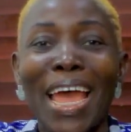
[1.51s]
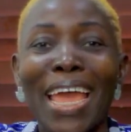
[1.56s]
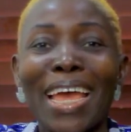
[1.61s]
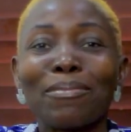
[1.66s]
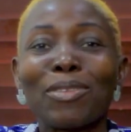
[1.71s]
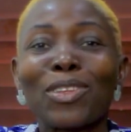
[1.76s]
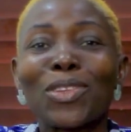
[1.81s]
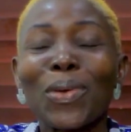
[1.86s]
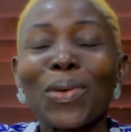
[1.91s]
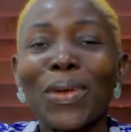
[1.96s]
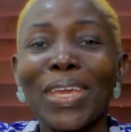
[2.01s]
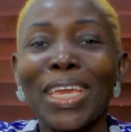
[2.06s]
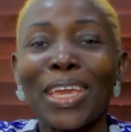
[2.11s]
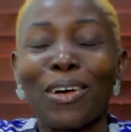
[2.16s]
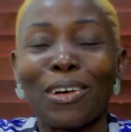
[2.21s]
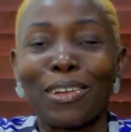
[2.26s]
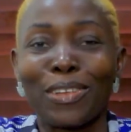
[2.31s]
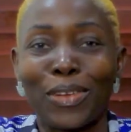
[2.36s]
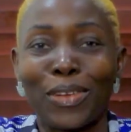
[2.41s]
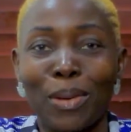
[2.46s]
I am Toyin
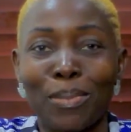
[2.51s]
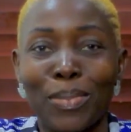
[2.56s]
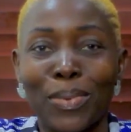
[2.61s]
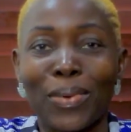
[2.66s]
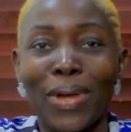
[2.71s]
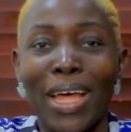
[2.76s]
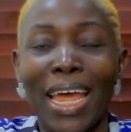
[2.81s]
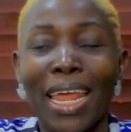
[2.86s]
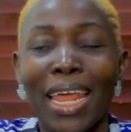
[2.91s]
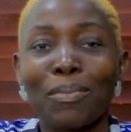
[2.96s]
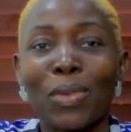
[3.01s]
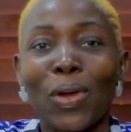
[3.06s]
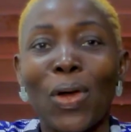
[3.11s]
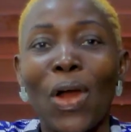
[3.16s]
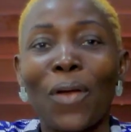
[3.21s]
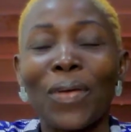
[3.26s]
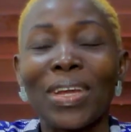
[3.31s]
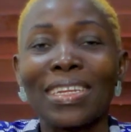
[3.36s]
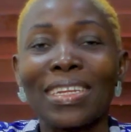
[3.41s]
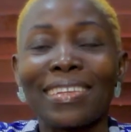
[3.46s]
Odobo, and I'm
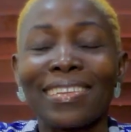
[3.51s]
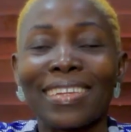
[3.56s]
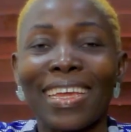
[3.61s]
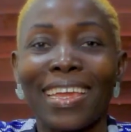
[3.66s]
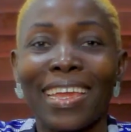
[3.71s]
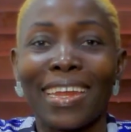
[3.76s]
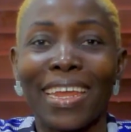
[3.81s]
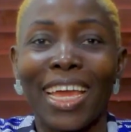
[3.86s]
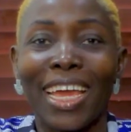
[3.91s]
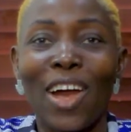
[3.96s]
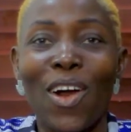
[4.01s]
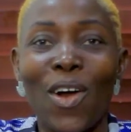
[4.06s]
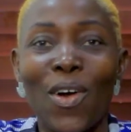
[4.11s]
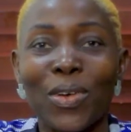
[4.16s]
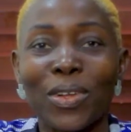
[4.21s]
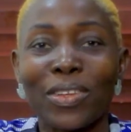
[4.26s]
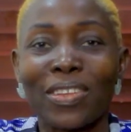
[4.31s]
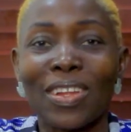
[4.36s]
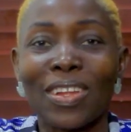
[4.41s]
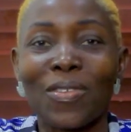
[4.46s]
currently taking a
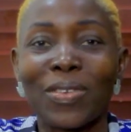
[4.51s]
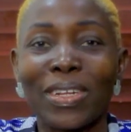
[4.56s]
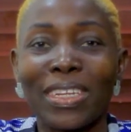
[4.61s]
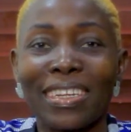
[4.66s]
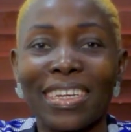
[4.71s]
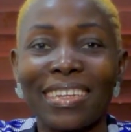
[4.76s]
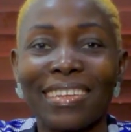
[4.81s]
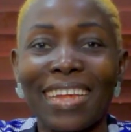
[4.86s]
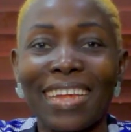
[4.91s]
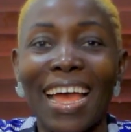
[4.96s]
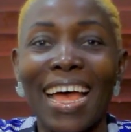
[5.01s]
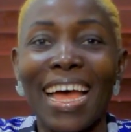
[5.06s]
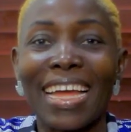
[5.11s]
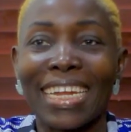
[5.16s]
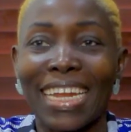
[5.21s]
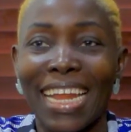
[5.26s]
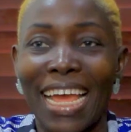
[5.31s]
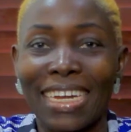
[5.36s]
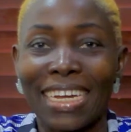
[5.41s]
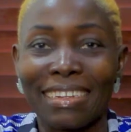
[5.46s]
course on data
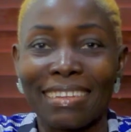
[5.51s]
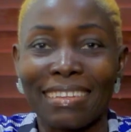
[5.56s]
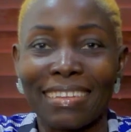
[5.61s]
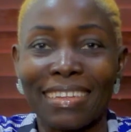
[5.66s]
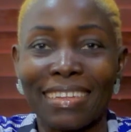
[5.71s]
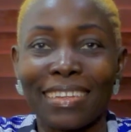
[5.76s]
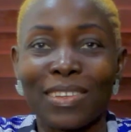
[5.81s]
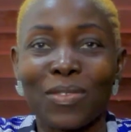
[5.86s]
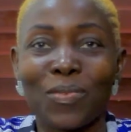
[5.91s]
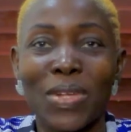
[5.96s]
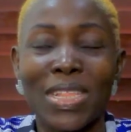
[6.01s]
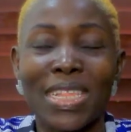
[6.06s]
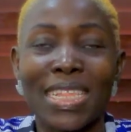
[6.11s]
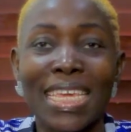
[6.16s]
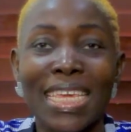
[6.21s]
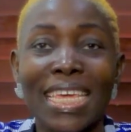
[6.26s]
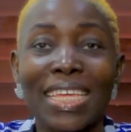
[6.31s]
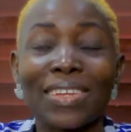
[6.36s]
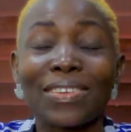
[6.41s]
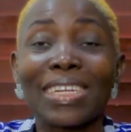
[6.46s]
analysis with
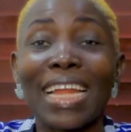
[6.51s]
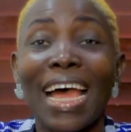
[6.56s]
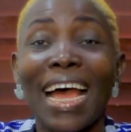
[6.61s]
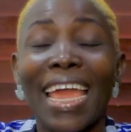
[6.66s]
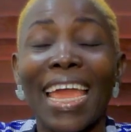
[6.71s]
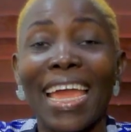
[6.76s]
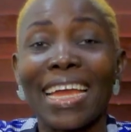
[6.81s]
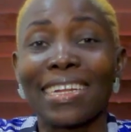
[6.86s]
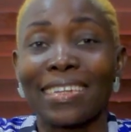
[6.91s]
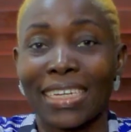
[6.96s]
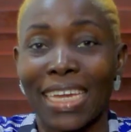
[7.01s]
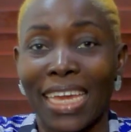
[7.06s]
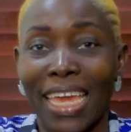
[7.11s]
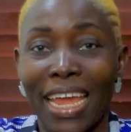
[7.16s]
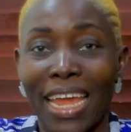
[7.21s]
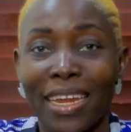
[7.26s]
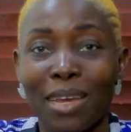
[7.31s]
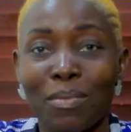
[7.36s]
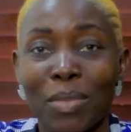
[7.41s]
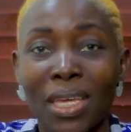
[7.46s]
SkillAhead
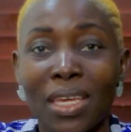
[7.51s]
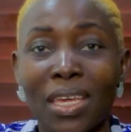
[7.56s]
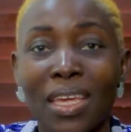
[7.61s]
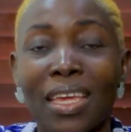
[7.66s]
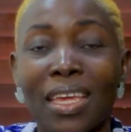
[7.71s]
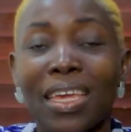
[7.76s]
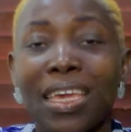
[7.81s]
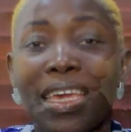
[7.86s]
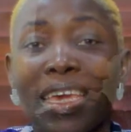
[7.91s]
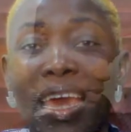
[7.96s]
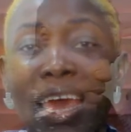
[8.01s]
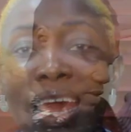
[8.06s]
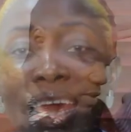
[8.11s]
Academy here